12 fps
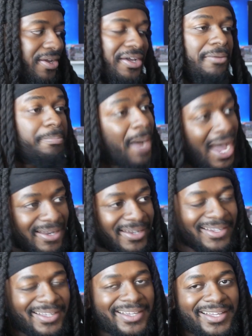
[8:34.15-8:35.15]
But
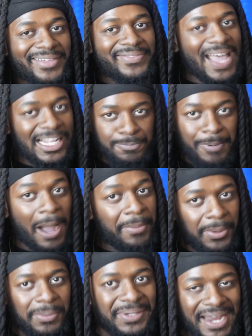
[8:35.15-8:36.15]
that's
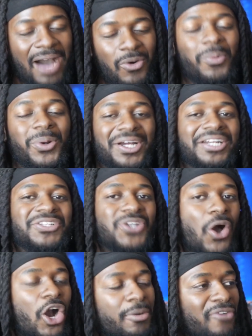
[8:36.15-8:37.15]
probably not what we're going to talk
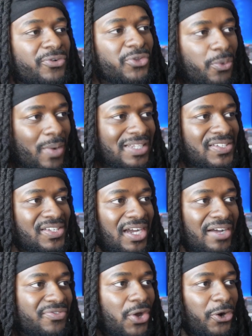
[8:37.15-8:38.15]
about for the rest
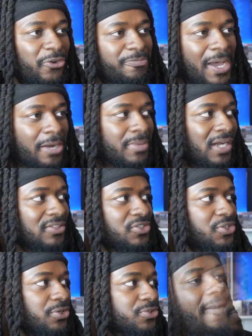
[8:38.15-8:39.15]
of the Earthbound
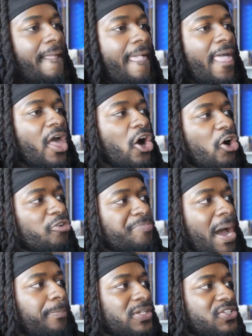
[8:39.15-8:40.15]
monsters.
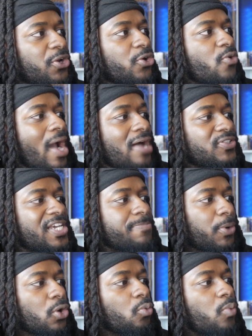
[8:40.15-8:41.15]
Earthbound Prisoner
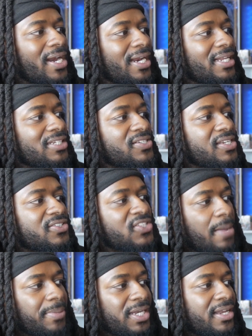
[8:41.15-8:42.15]
Groundskeeper, when it is
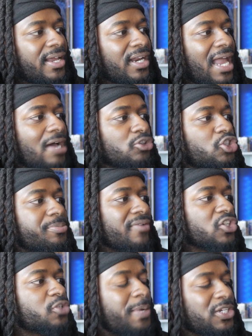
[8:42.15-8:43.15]
summoned, it allows you to be able to
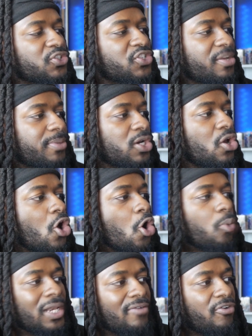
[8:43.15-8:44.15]
special summon
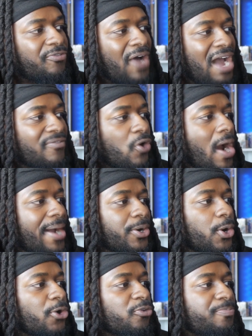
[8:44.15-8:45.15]
one level 5 or higher
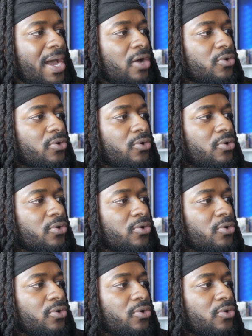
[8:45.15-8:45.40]
Earthbound